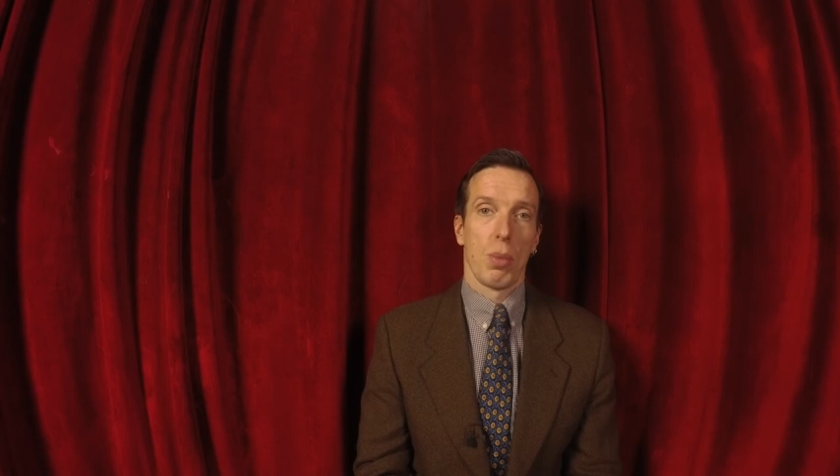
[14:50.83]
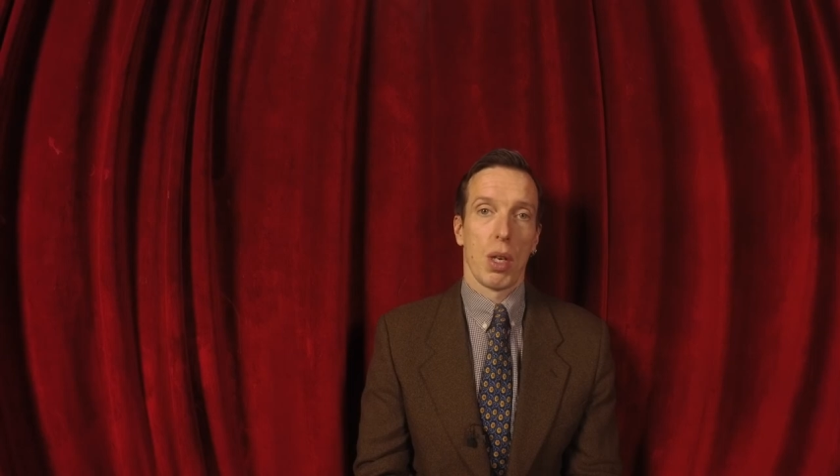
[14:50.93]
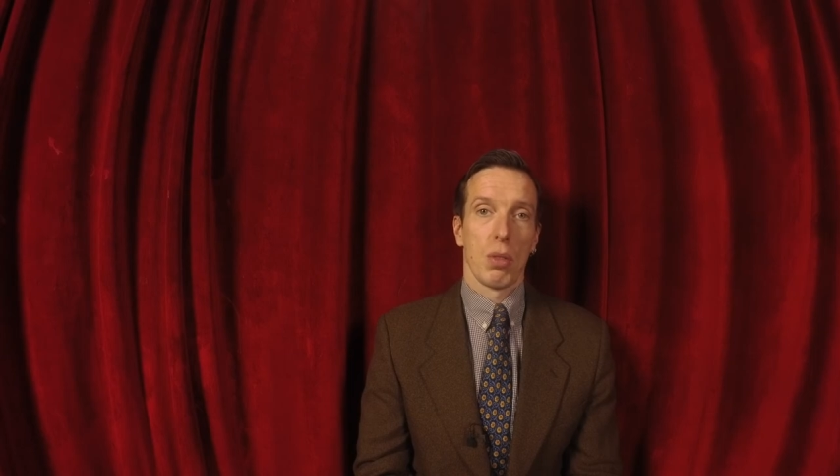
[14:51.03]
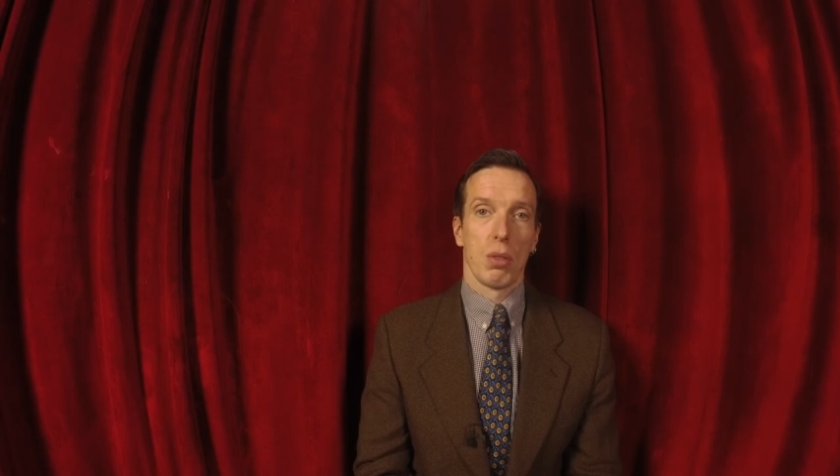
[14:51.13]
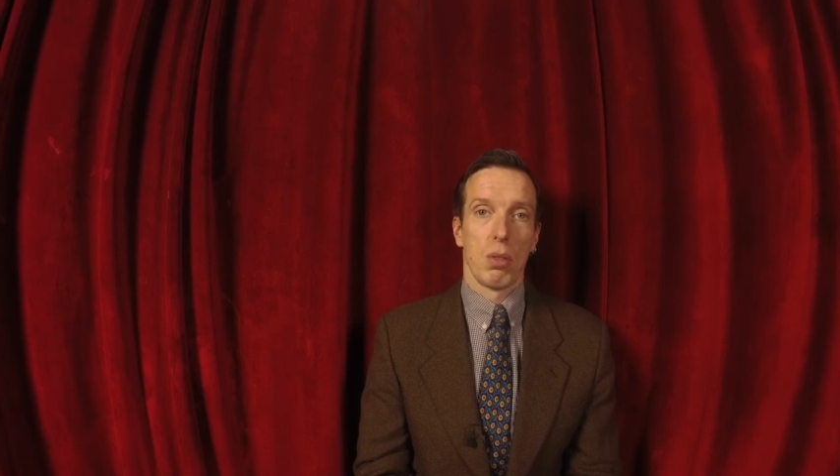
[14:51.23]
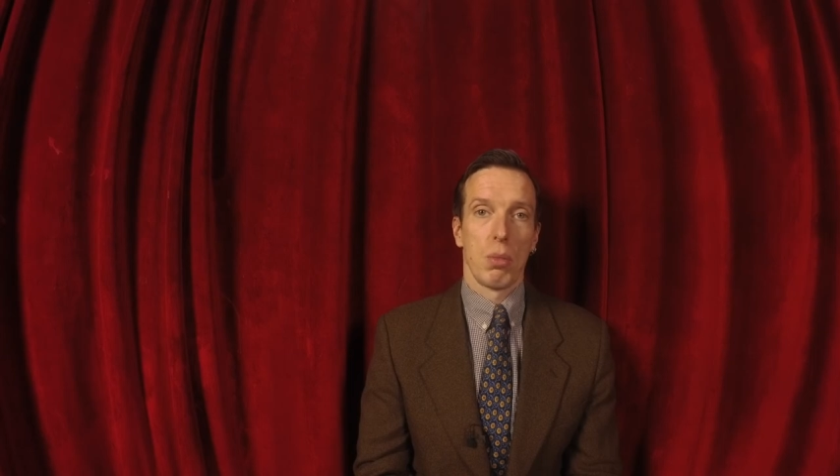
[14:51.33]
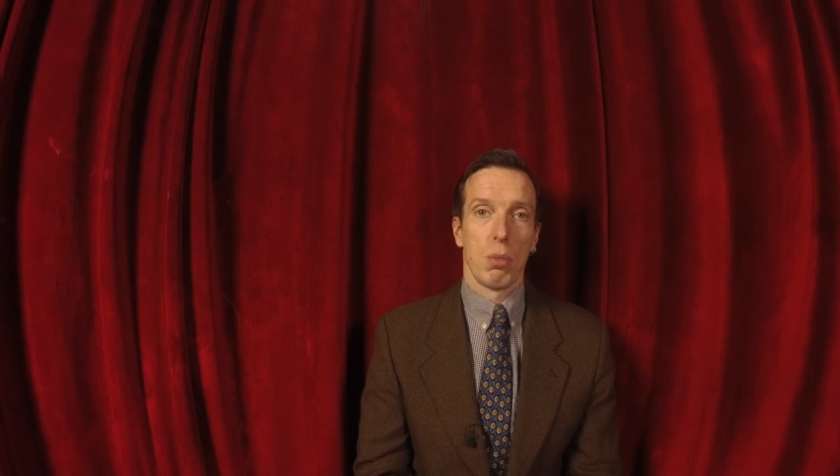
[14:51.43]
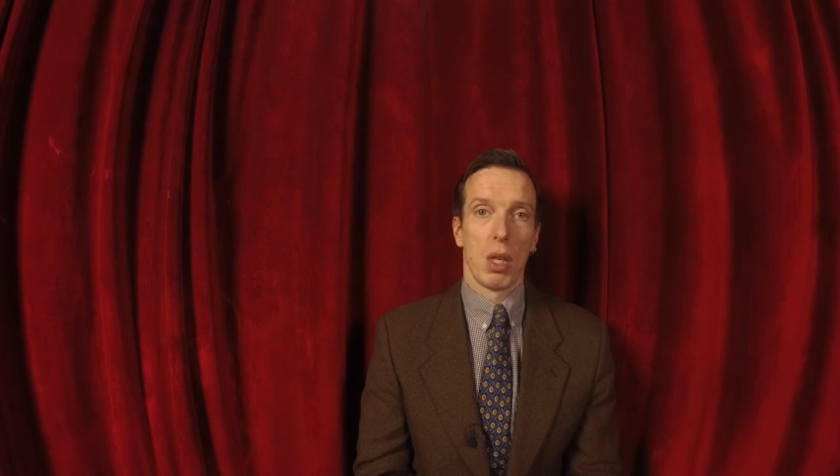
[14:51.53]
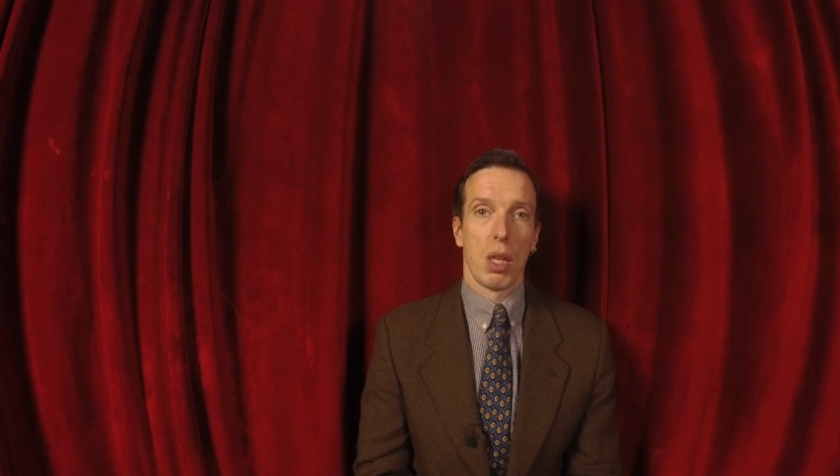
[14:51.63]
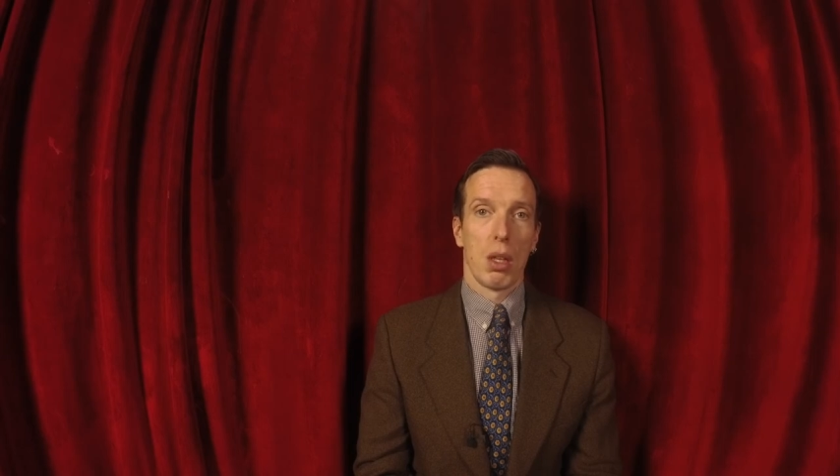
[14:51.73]
about
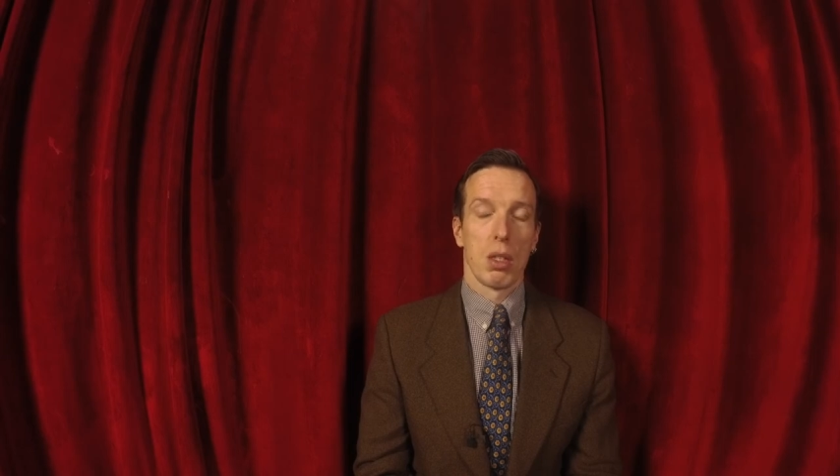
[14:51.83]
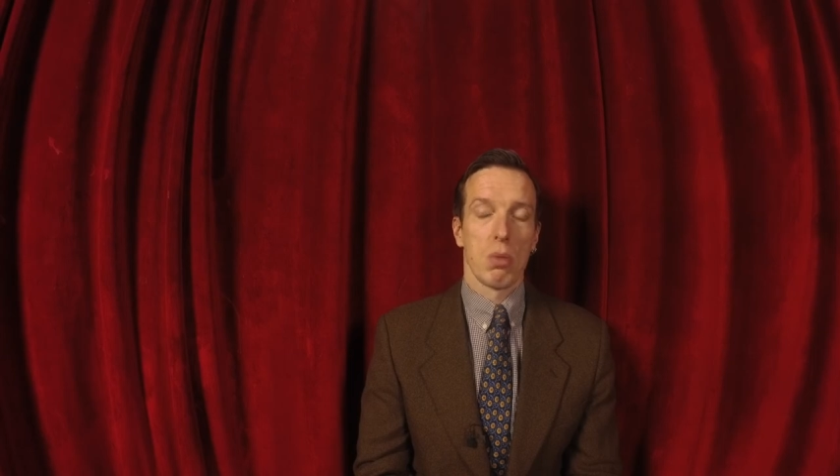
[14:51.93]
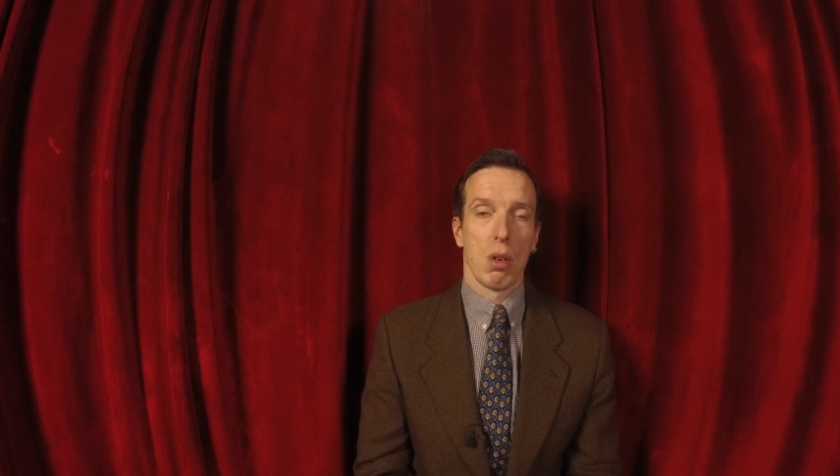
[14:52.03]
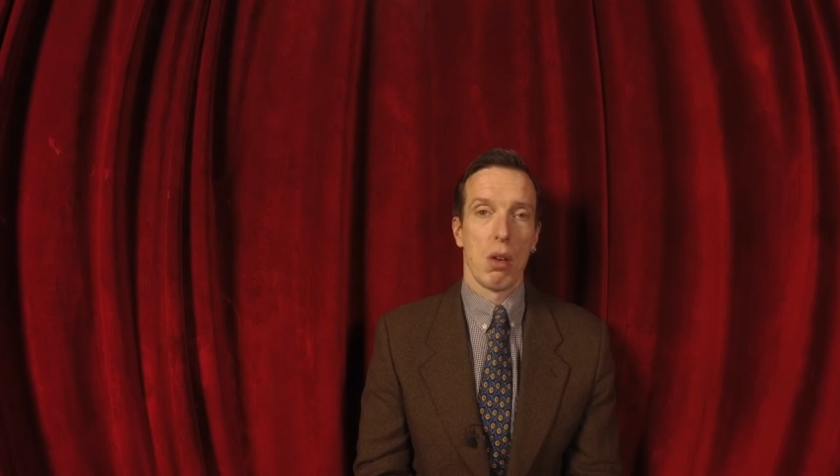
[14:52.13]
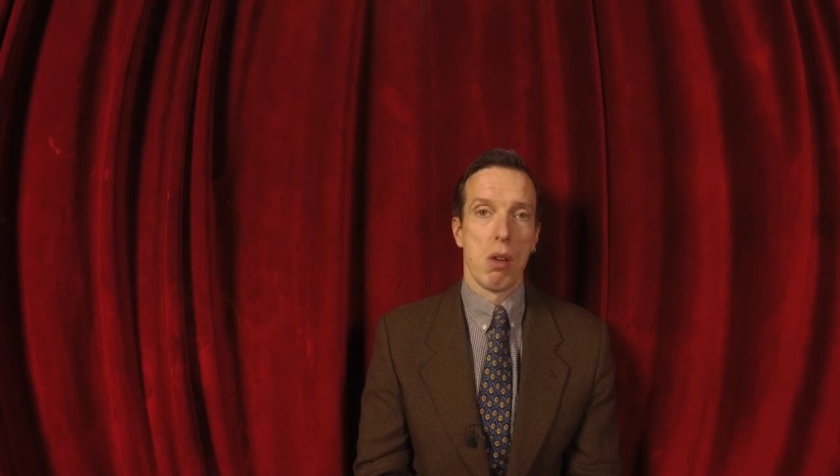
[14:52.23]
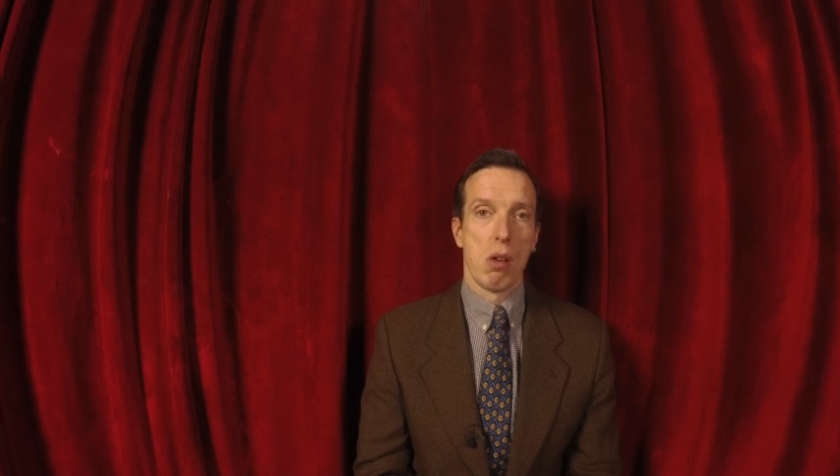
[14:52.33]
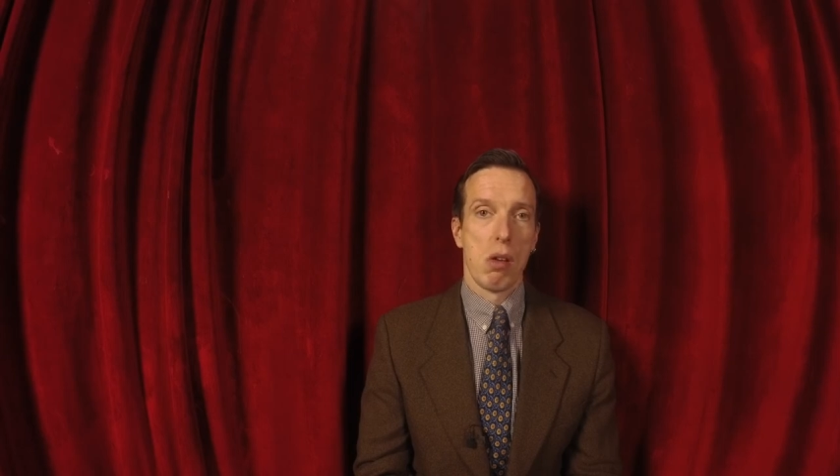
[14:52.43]
making this one.